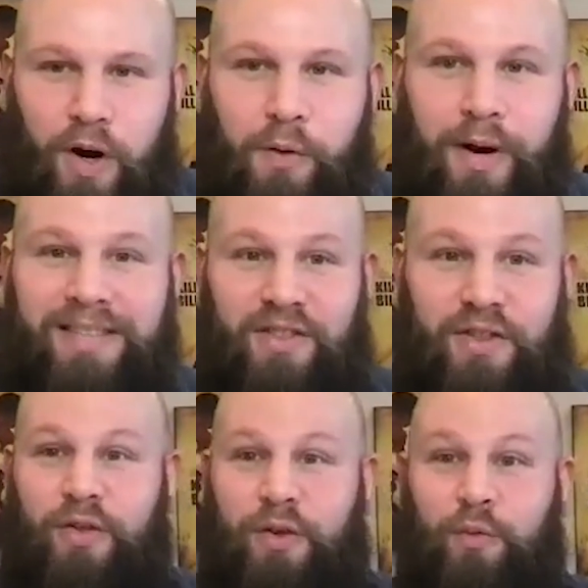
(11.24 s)

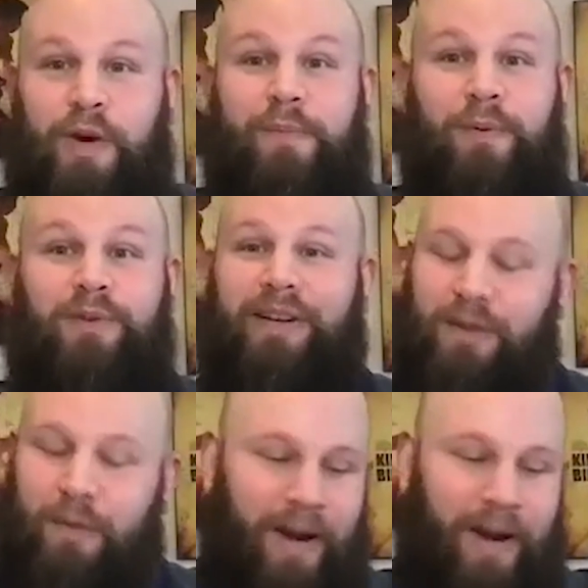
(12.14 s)
the reboot series on